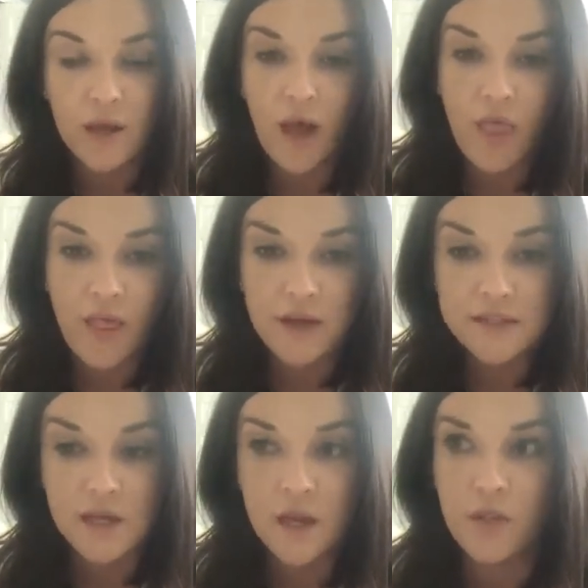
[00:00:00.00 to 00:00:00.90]
again,
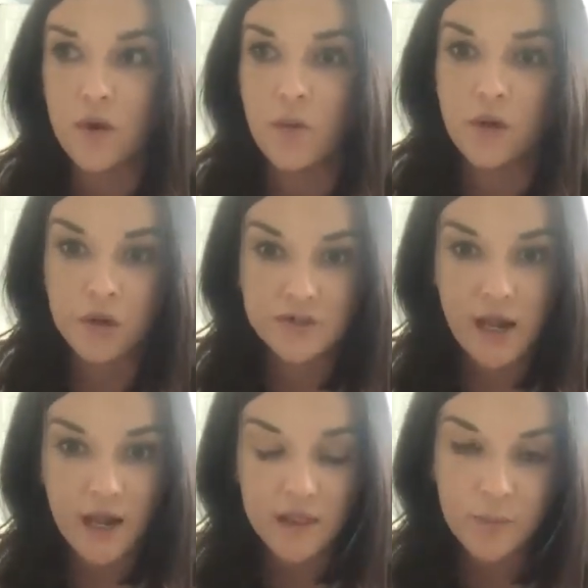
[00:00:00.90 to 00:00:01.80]
that's another one of those
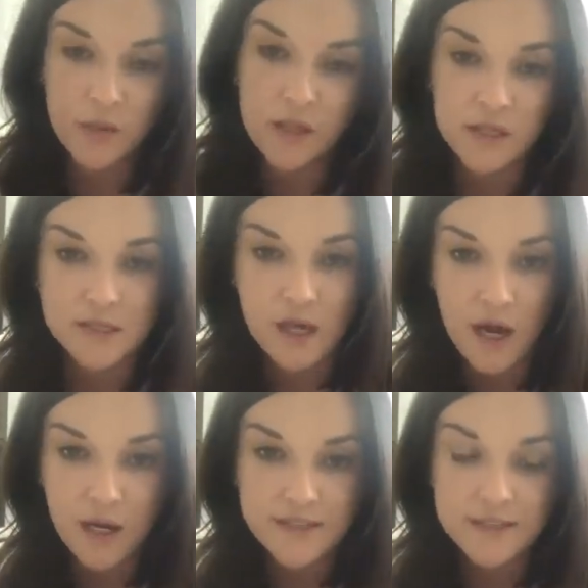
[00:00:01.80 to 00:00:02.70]
highly
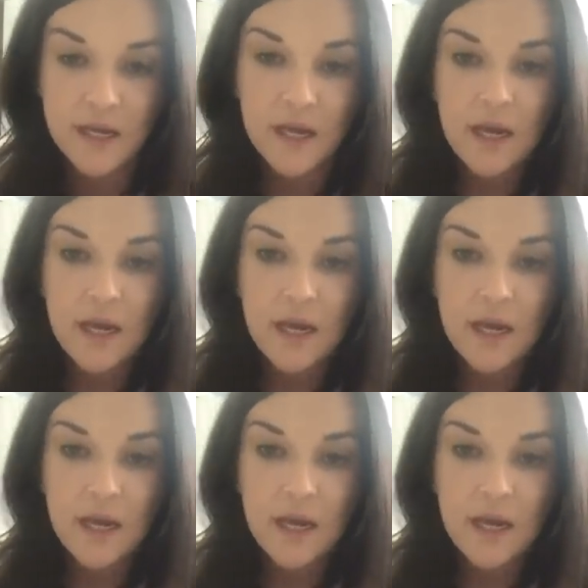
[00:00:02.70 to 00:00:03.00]
politicized